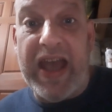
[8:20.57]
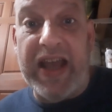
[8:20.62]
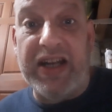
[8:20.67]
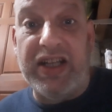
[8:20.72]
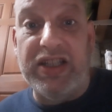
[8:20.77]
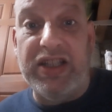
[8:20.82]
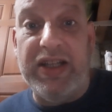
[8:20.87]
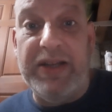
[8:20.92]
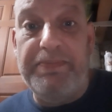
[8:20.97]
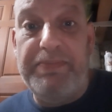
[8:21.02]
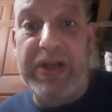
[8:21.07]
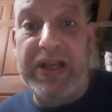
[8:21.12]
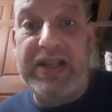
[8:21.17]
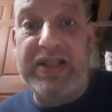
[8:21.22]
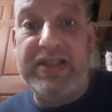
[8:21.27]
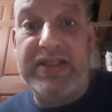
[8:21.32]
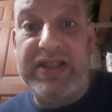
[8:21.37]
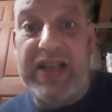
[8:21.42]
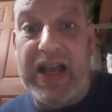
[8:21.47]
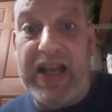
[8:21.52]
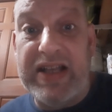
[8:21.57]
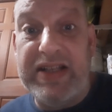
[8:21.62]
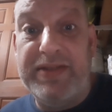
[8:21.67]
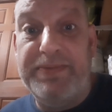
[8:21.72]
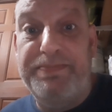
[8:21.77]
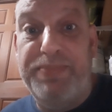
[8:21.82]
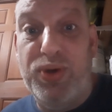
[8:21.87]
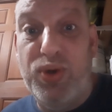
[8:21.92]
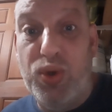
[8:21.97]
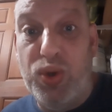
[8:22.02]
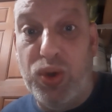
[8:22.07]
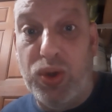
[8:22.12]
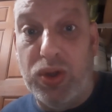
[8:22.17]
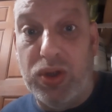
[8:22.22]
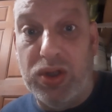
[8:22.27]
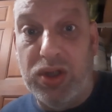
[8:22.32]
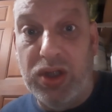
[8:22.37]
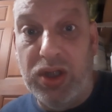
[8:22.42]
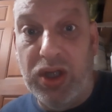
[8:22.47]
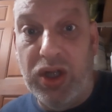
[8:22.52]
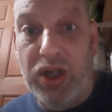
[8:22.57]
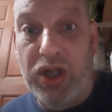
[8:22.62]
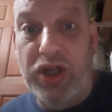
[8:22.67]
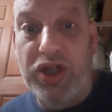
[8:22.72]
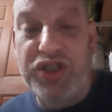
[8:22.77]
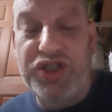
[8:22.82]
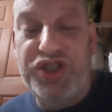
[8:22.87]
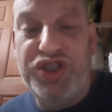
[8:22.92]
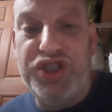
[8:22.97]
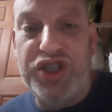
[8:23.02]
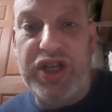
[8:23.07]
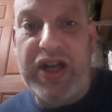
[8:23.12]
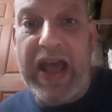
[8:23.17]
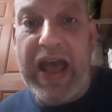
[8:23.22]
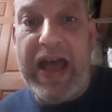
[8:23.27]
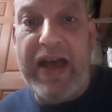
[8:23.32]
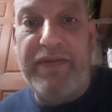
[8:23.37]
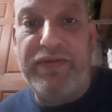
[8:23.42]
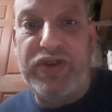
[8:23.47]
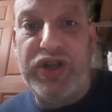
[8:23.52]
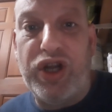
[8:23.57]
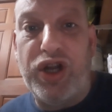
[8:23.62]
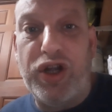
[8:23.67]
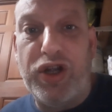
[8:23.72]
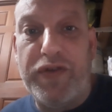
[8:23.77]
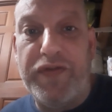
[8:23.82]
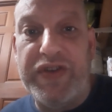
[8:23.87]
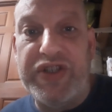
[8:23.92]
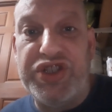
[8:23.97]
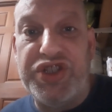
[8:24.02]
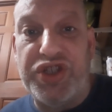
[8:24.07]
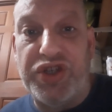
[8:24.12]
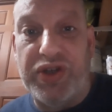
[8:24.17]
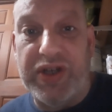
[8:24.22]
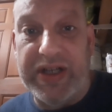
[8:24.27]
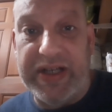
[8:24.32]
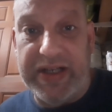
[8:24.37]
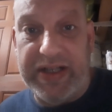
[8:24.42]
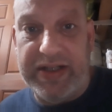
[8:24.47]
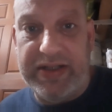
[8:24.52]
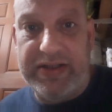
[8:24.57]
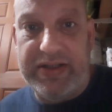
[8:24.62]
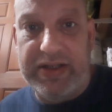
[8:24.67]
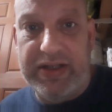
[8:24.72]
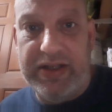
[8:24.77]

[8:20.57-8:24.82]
An Olympic sized pool should have curvature in it.